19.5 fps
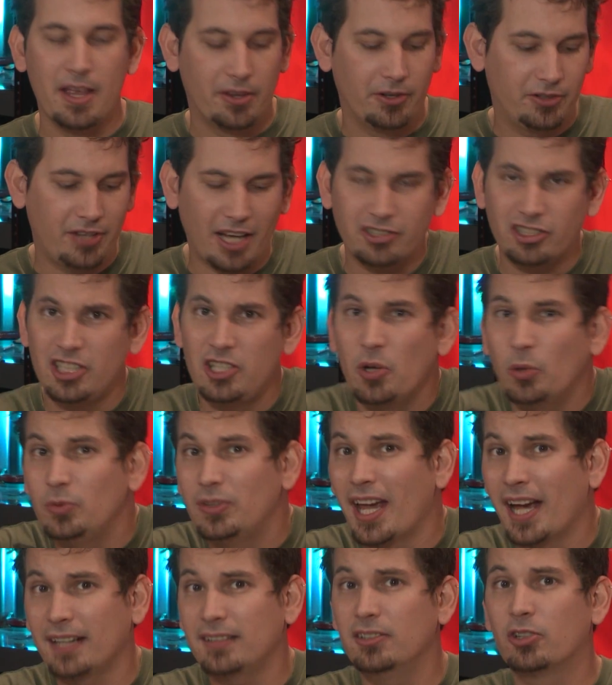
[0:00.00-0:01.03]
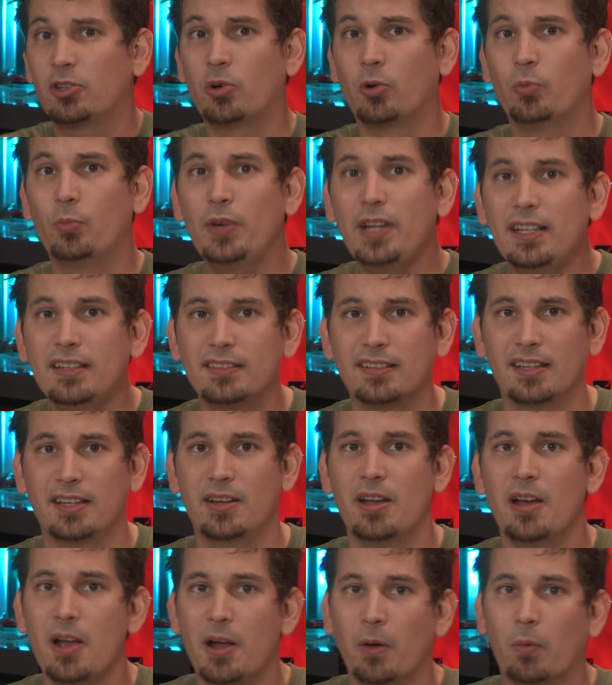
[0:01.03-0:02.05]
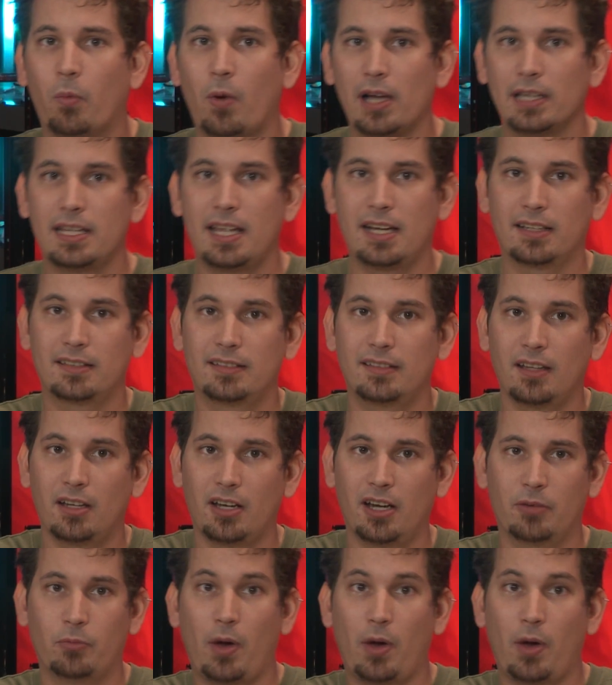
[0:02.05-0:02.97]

there's actually no technical reason why Linux, uh,